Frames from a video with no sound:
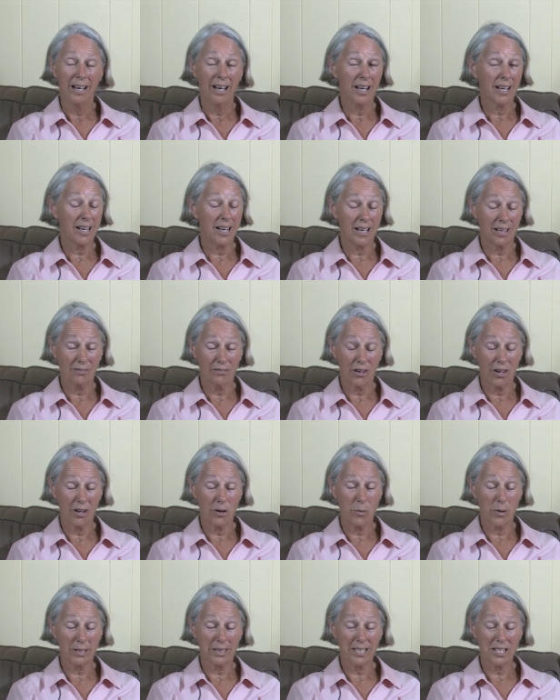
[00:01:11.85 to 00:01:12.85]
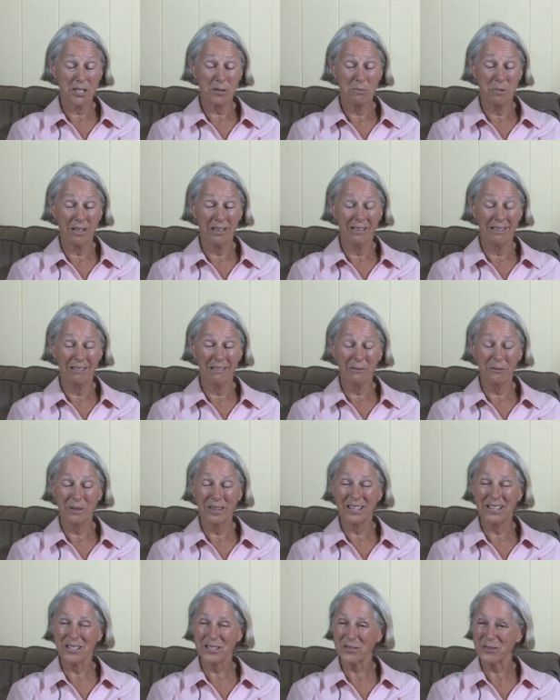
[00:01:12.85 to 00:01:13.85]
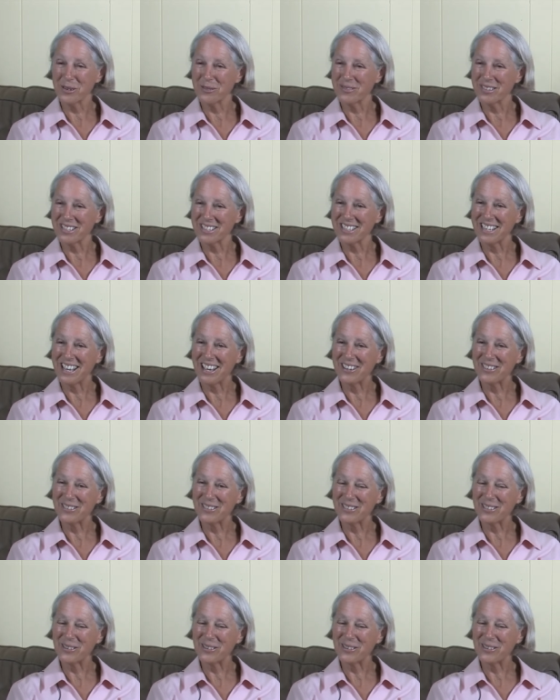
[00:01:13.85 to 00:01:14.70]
I got very quickly smitten with the history of this town.